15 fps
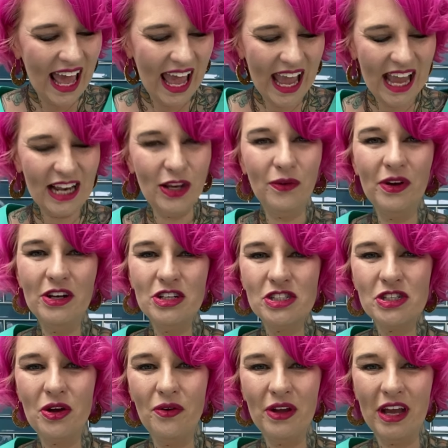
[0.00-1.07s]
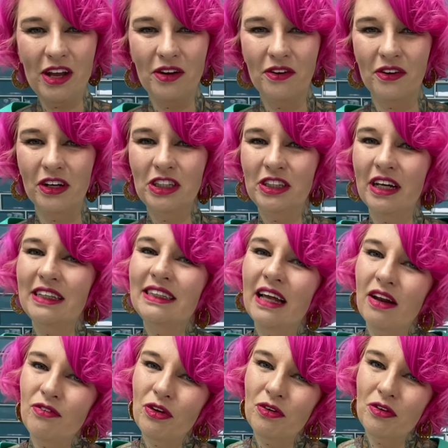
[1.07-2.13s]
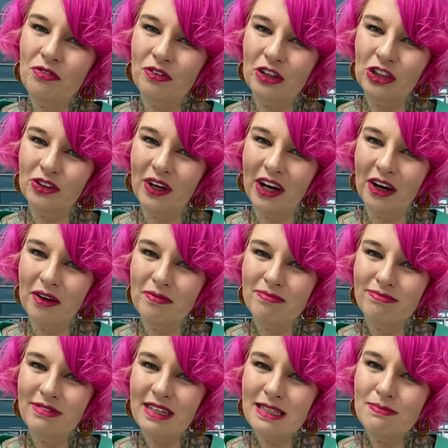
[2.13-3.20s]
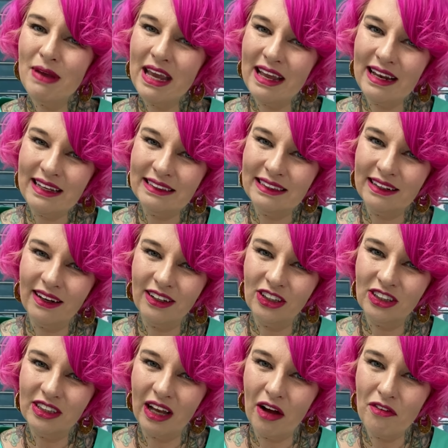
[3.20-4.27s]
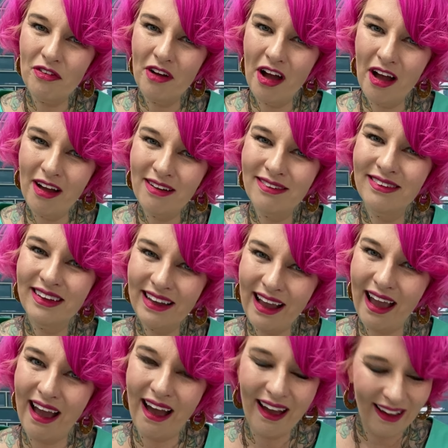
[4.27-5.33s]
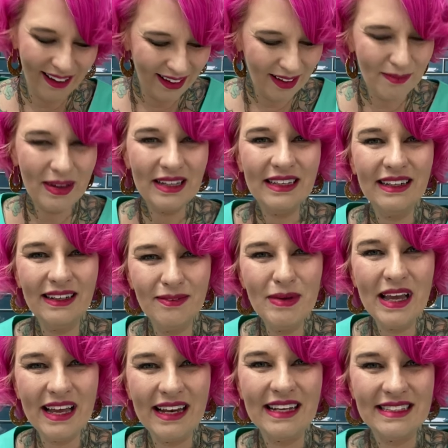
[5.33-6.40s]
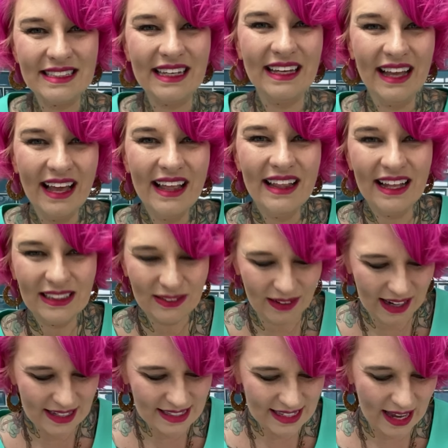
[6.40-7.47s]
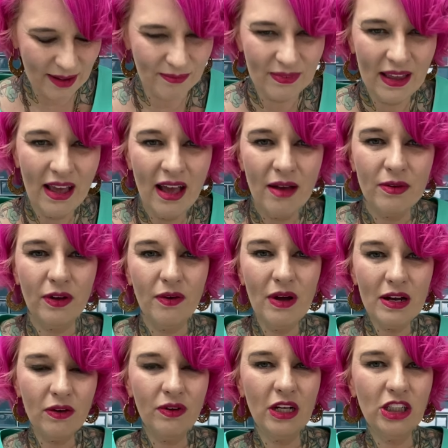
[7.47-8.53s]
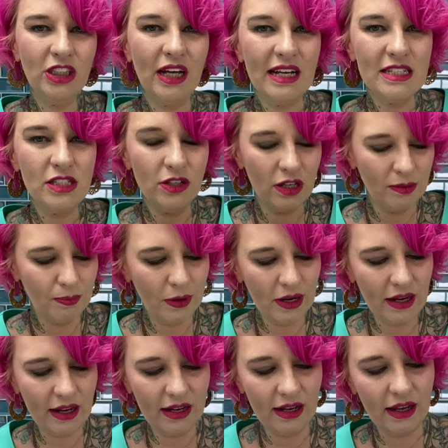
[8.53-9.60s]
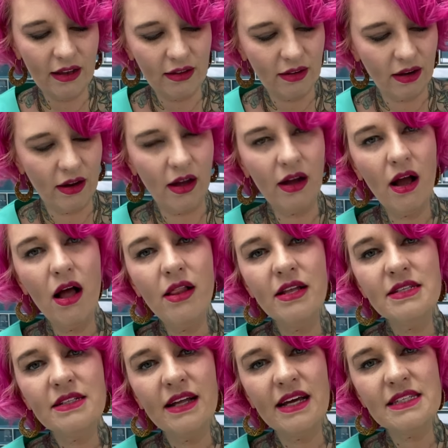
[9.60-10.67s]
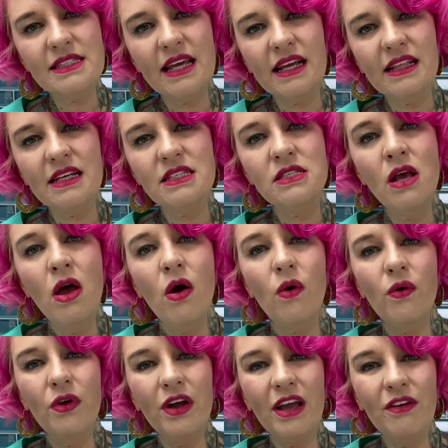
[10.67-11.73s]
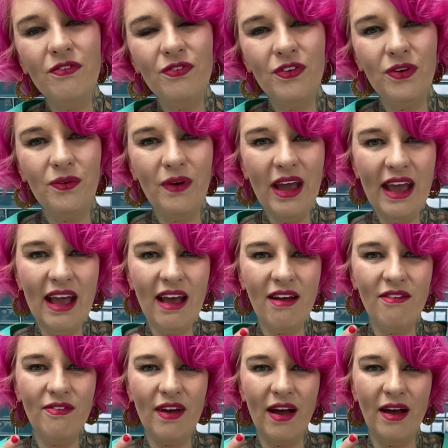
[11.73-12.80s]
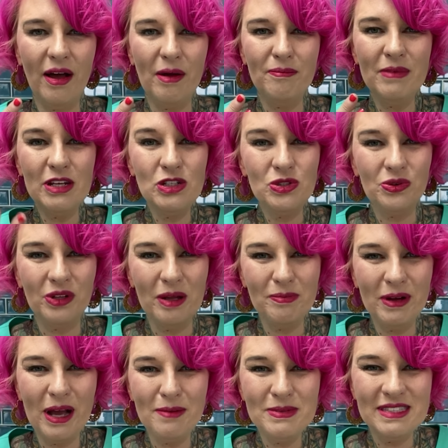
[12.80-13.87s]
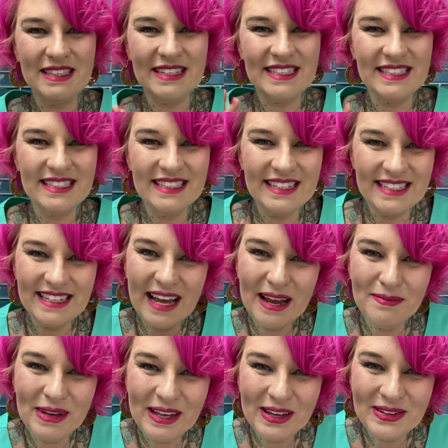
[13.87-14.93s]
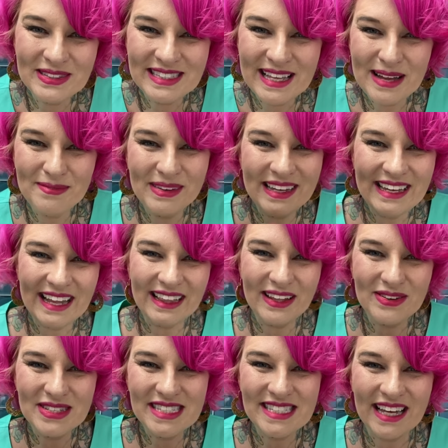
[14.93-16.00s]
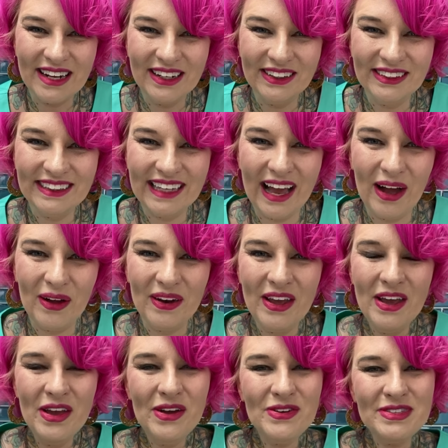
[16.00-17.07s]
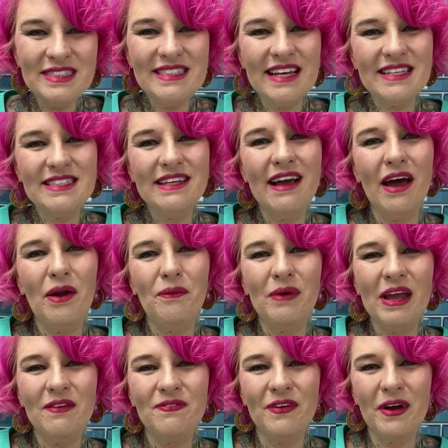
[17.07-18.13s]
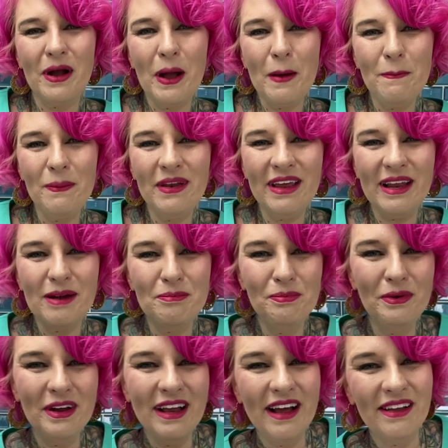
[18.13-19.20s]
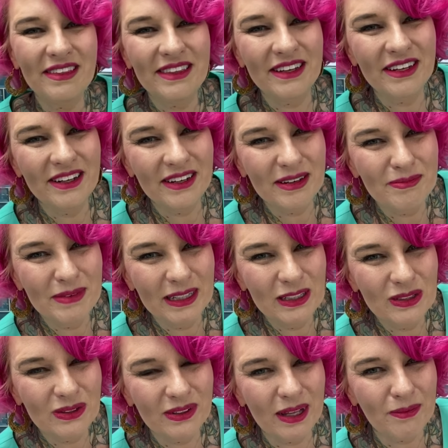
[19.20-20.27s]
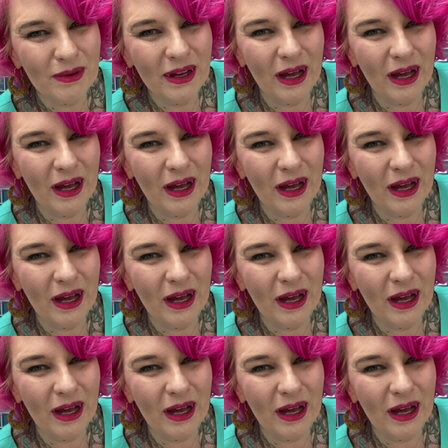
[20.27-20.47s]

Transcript: and you can just go get your crushed ice out of your refrigerator. Just make it easy on yourself, huh? Yeah. Make it easy. That's what I say. If you want crushed ice, you can put it in either a Collins glass like this, or if you have mint julep cups, this is the time to use them. Get those suckers out. Who says you gotta wait for company to bring out the good mint julep